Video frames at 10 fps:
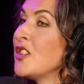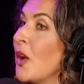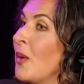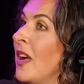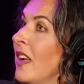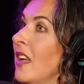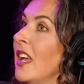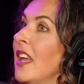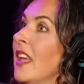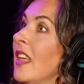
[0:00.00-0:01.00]
So
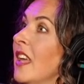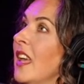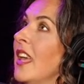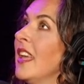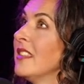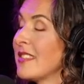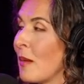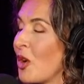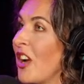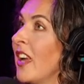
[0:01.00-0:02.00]
in
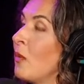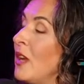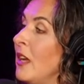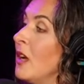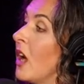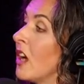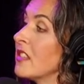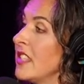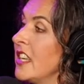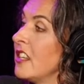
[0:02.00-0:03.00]
summary, we
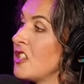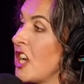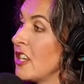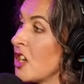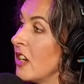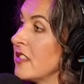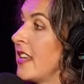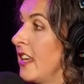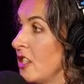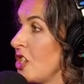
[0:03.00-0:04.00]
are seeking to change
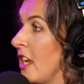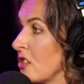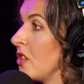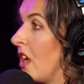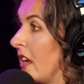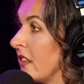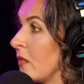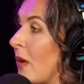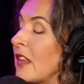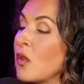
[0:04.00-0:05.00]
hearts and change
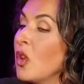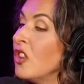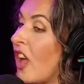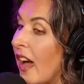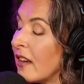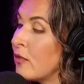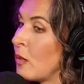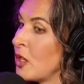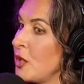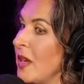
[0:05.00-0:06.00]
laws, right? So a lot of
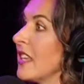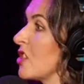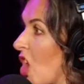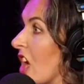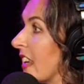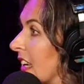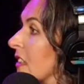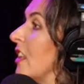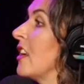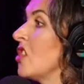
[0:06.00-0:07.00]
what we're doing is
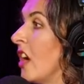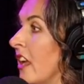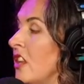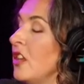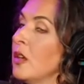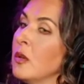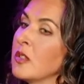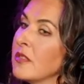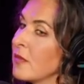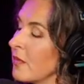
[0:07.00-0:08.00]
talking, like talking to you,